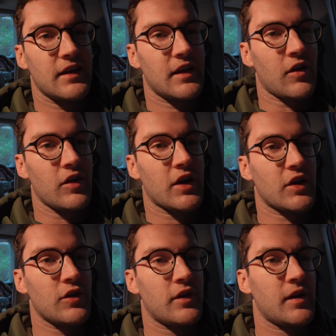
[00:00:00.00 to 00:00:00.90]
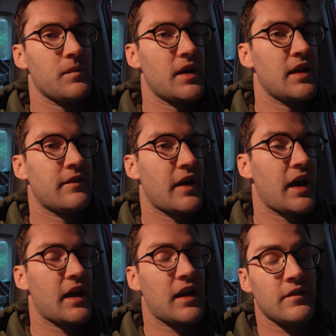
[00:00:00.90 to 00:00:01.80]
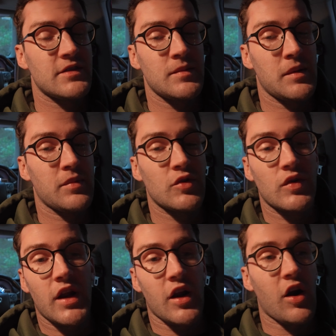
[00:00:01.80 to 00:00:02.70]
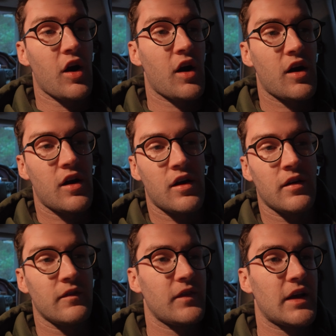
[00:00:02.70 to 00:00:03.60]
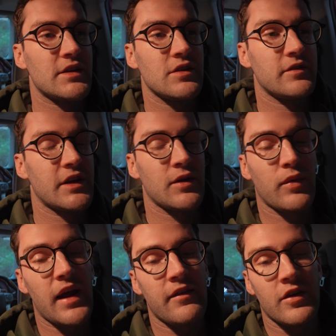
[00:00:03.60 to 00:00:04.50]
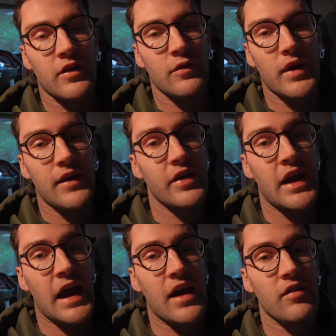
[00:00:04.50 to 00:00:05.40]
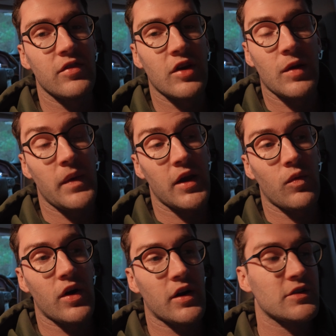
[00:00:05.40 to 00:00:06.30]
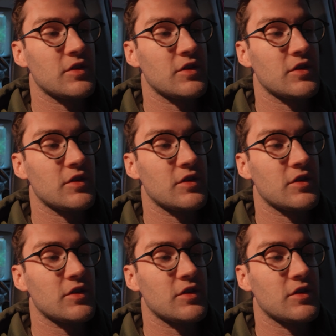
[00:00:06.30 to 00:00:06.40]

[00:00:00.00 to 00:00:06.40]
you could do it in a minivan. I've seen people do it in a car, SUV, whatever you have, you can make work.